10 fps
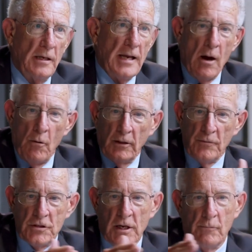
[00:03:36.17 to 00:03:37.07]
Now all
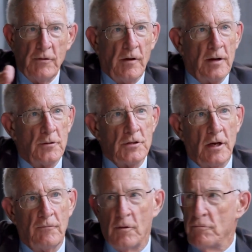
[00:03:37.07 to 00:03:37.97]
of a sudden we find
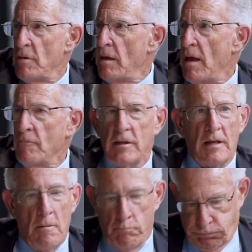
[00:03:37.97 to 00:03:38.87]
ourselves with
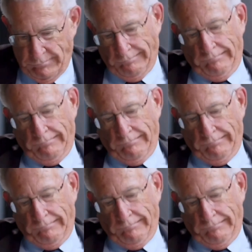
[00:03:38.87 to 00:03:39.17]
everything, and